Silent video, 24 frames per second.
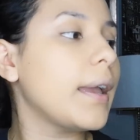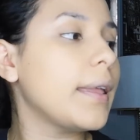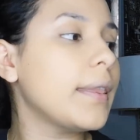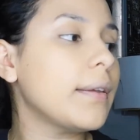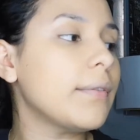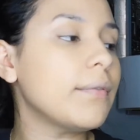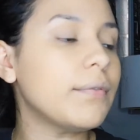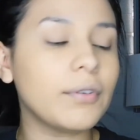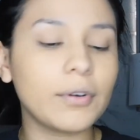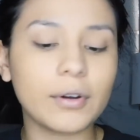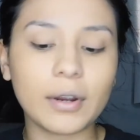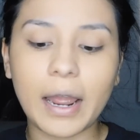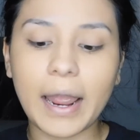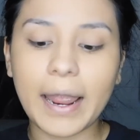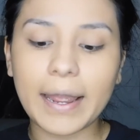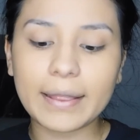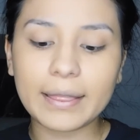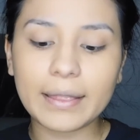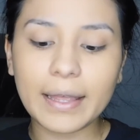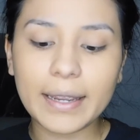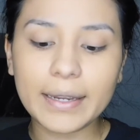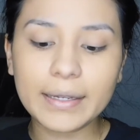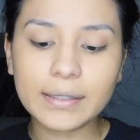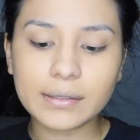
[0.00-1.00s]
And then for
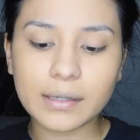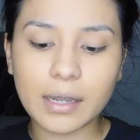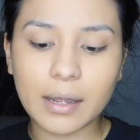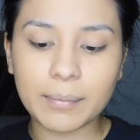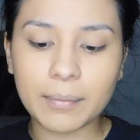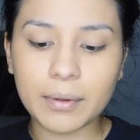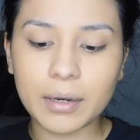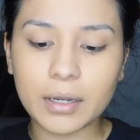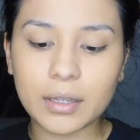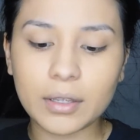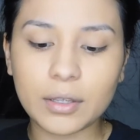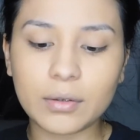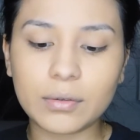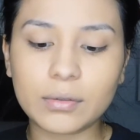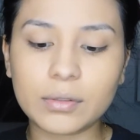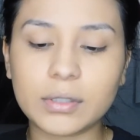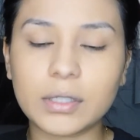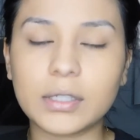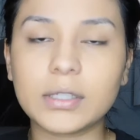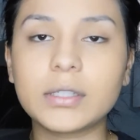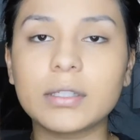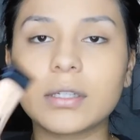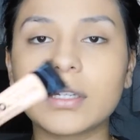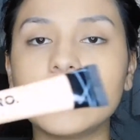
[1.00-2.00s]
highlight, I'm going to use
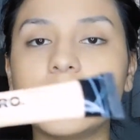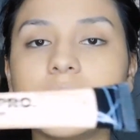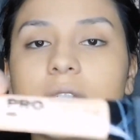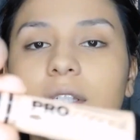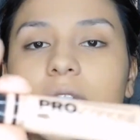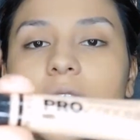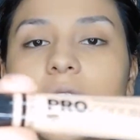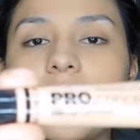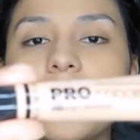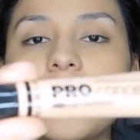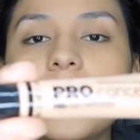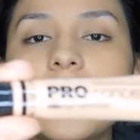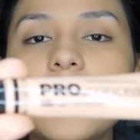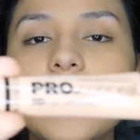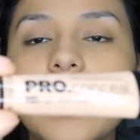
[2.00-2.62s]
this concealer.